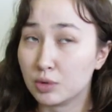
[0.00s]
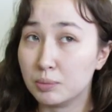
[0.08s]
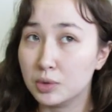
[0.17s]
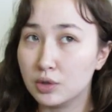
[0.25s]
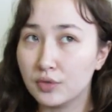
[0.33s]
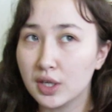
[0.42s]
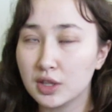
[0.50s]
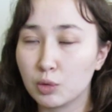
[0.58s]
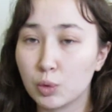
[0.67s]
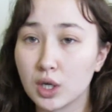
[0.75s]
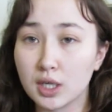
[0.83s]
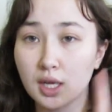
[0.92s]
removing the
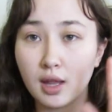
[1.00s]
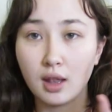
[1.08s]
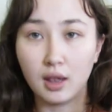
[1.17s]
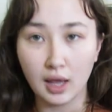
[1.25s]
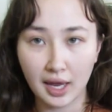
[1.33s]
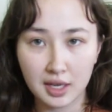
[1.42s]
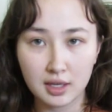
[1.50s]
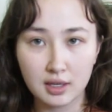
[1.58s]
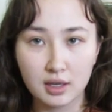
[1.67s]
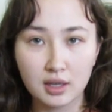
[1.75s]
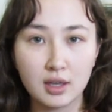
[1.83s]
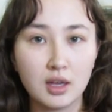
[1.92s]
word
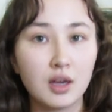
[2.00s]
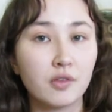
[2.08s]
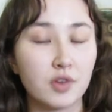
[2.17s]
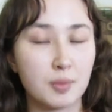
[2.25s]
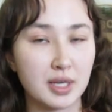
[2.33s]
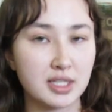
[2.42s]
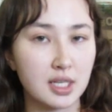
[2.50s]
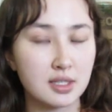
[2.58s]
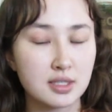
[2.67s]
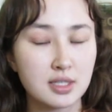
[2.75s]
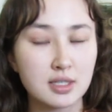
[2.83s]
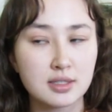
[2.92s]
like from my
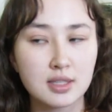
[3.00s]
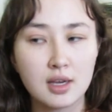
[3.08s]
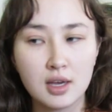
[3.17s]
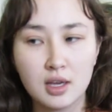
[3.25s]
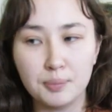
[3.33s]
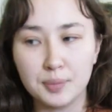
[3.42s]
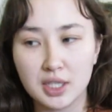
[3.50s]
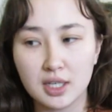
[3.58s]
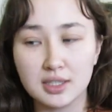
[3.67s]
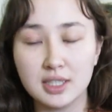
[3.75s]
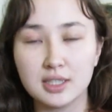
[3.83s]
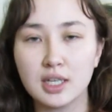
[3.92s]
sentences,
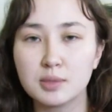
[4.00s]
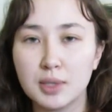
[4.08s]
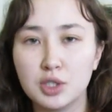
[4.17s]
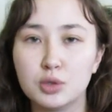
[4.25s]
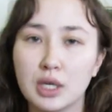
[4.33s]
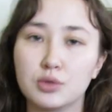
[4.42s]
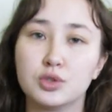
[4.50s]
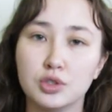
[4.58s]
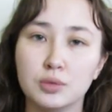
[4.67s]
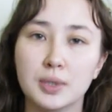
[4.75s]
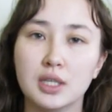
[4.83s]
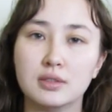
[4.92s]
because it does make you sound
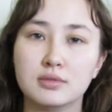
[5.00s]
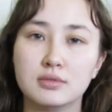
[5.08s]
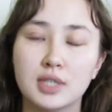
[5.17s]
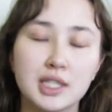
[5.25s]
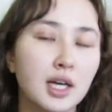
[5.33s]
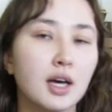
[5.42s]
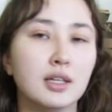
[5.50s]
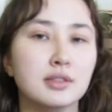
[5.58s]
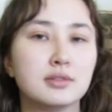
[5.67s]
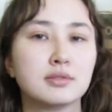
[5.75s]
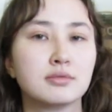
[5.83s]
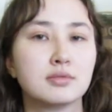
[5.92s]
stupid. It
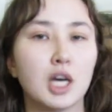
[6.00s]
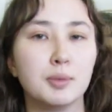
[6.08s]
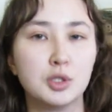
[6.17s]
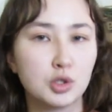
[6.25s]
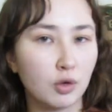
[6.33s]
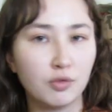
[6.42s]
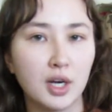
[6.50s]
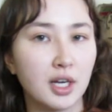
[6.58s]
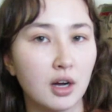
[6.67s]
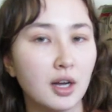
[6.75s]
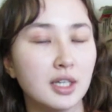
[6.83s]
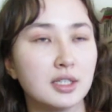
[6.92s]
does. I'll be so fucking
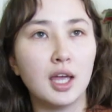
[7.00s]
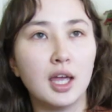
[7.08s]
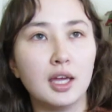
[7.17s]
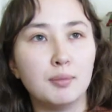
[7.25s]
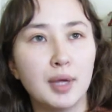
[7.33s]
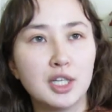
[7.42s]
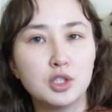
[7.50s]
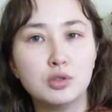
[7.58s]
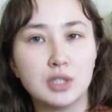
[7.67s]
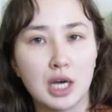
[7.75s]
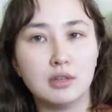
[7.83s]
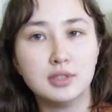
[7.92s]
honest. It makes you
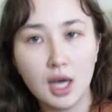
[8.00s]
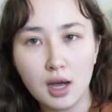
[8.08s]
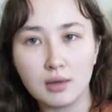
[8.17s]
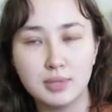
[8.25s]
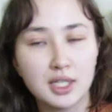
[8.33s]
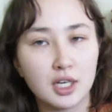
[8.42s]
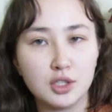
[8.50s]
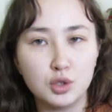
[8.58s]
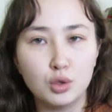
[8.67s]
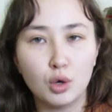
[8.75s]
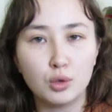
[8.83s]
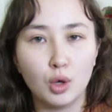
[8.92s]
sound dumb because you
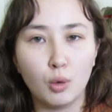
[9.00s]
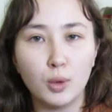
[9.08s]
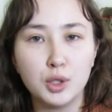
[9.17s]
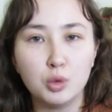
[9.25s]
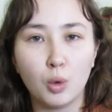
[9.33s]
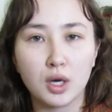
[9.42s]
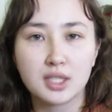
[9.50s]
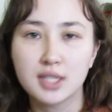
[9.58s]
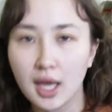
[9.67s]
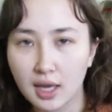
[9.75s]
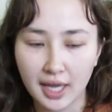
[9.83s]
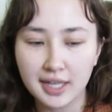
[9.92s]
don't know what you want to
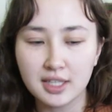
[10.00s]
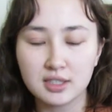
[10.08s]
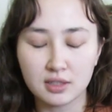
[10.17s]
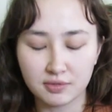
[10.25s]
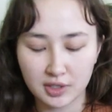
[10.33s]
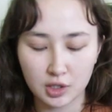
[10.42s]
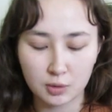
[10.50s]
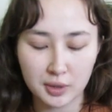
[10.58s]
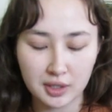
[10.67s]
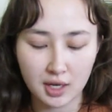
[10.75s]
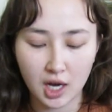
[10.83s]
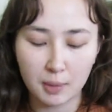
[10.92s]
say. Like is a filler
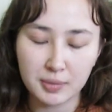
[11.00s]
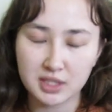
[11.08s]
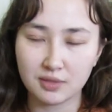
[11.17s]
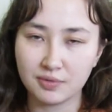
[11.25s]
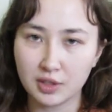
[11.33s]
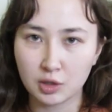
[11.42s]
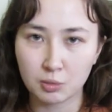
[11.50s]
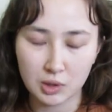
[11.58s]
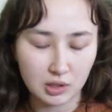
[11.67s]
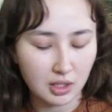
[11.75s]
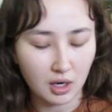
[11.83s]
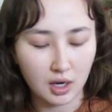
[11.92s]
word, is a filler
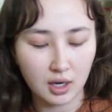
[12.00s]
word,